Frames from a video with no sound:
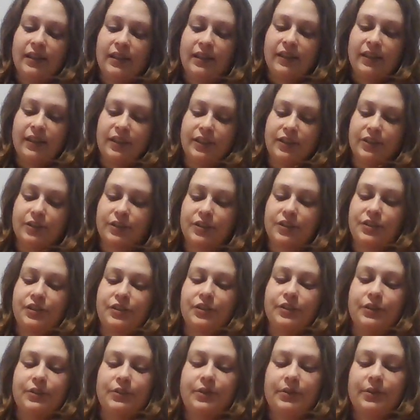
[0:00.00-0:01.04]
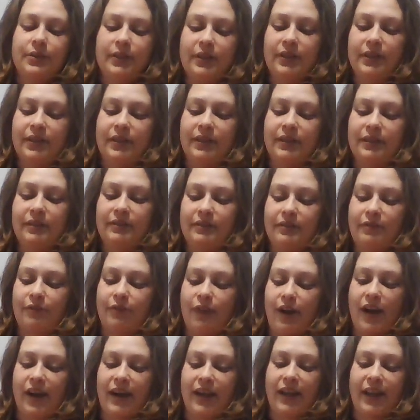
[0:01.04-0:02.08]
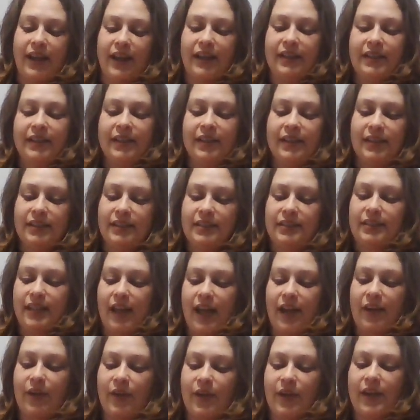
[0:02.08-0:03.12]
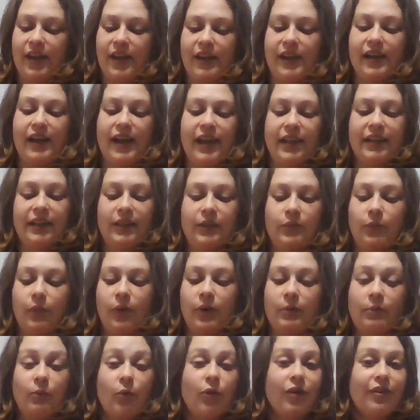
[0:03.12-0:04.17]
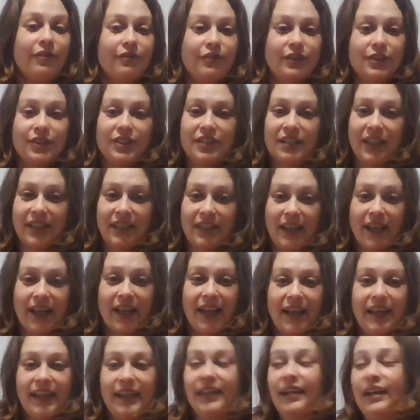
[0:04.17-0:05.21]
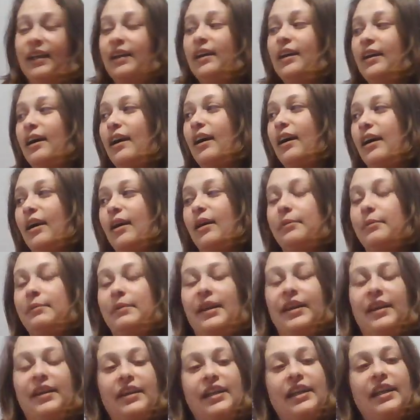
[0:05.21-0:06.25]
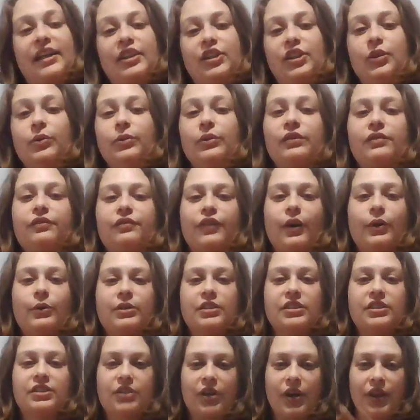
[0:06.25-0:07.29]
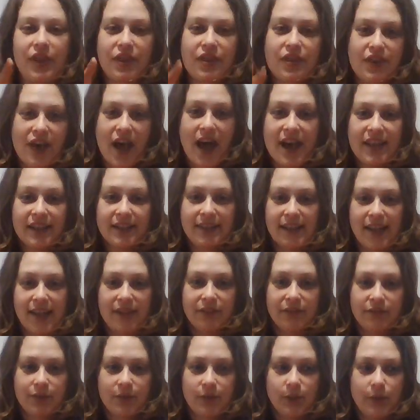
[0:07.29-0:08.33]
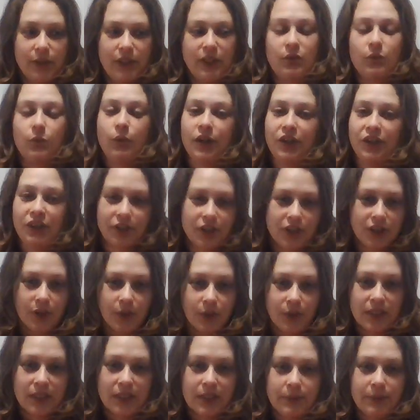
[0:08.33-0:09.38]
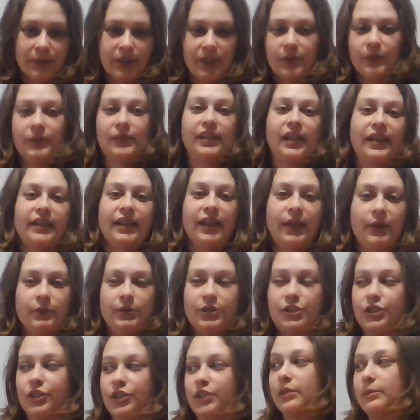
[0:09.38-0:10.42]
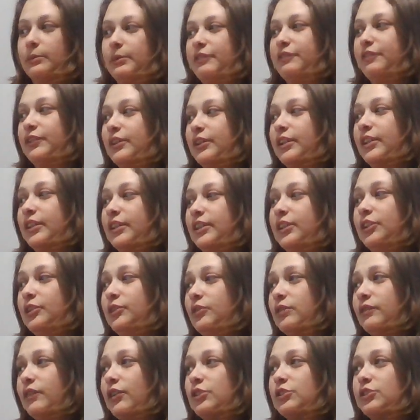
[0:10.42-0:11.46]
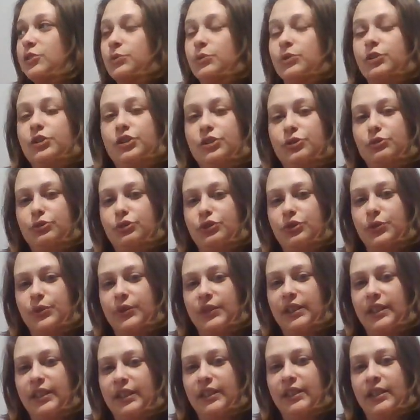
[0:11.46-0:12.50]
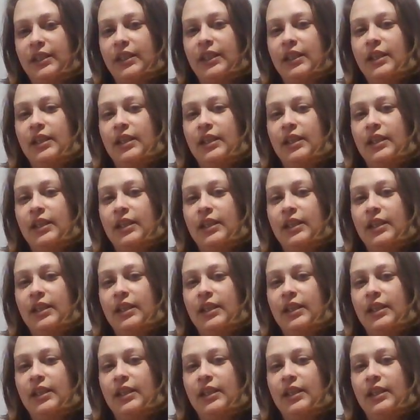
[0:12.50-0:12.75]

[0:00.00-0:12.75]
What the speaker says: here's 2. Friday, Saturday, I need 1 more for Sunday. And again, you would focus on that day of the week, what you're going to be doing that day, what you're going to be feeling, and the universe will usually